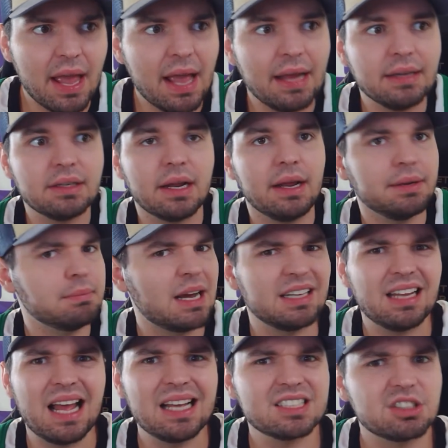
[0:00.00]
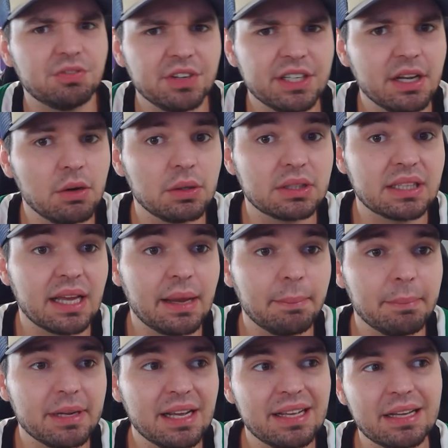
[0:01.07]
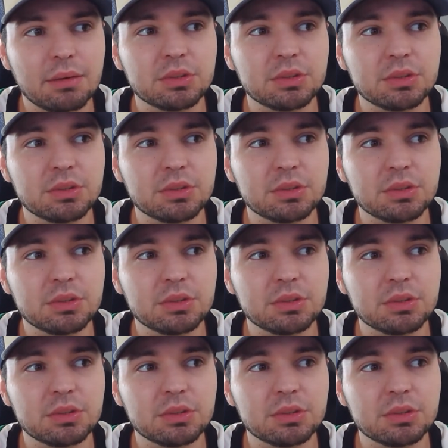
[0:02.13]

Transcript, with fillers: And in my last video at the NBA,